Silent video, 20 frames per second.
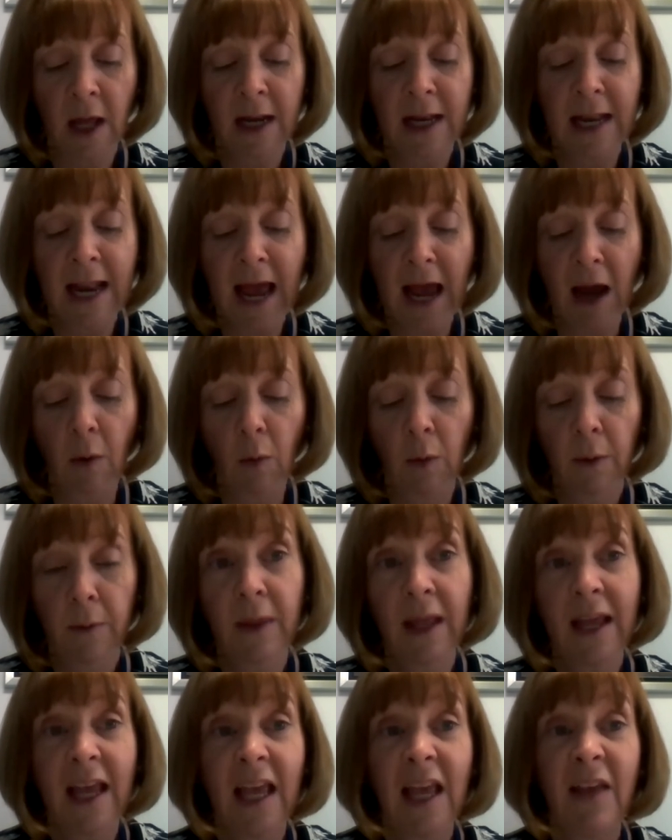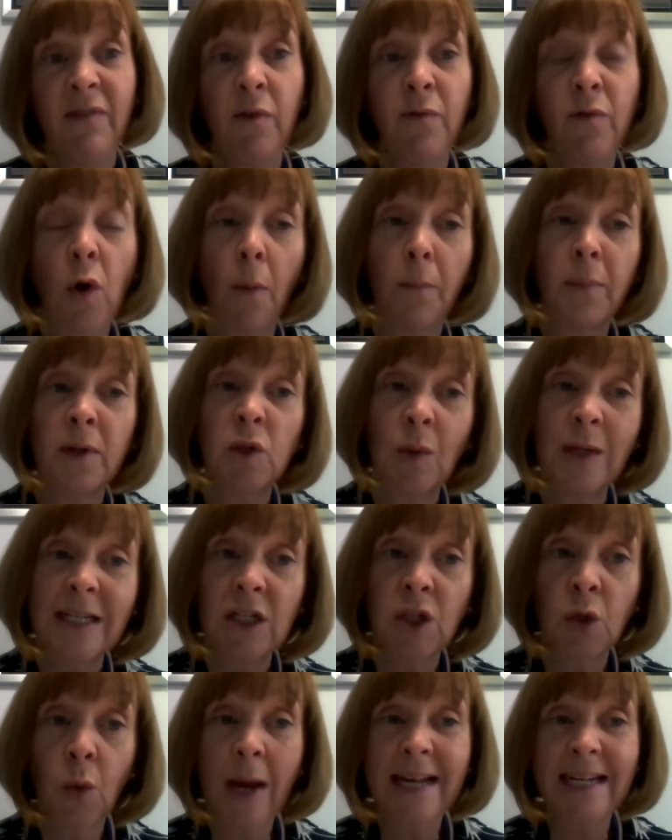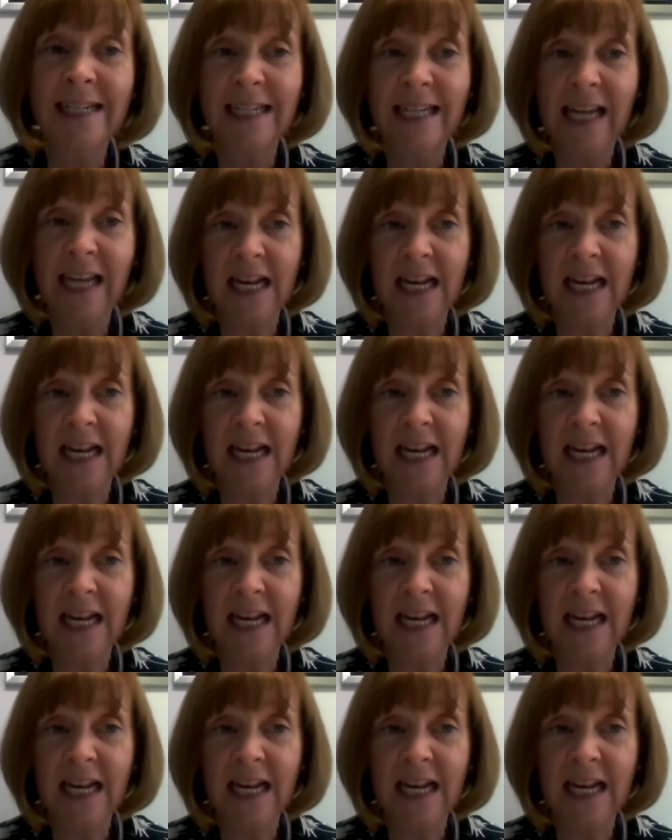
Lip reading: Now, if you've got between 20